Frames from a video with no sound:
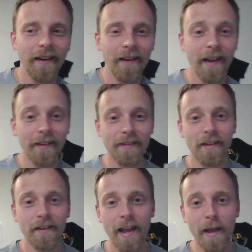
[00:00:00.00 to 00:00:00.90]
Hence
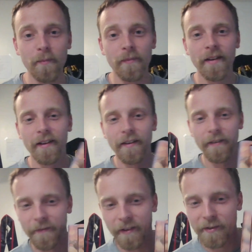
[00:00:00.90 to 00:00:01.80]
the name
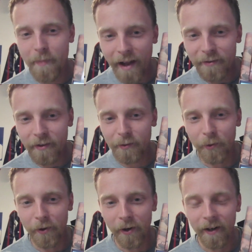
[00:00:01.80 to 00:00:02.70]
Fitzpatrick's
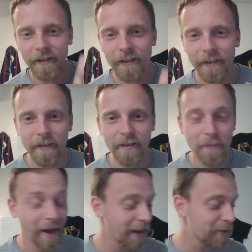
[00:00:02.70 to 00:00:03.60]
War.
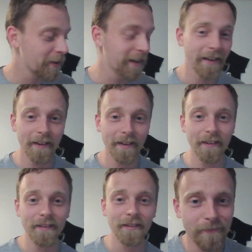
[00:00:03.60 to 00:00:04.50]
Fitzpatrick
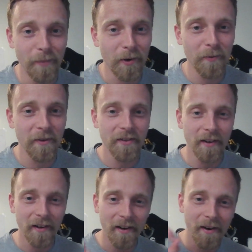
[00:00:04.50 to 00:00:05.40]
is born with
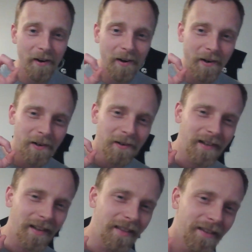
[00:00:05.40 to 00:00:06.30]

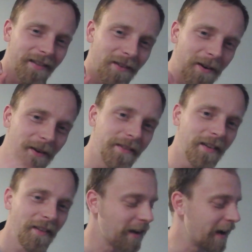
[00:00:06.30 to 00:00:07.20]
all the stars
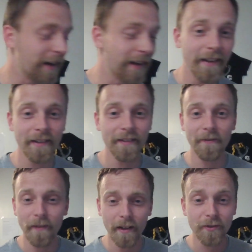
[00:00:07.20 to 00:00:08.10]
aligned. He's
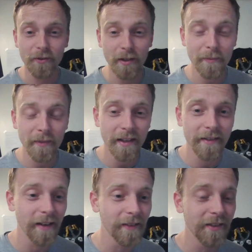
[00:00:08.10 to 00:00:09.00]
extremely
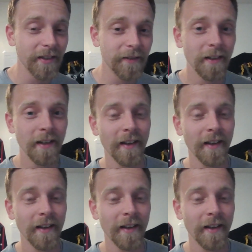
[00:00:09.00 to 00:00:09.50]
intelligent,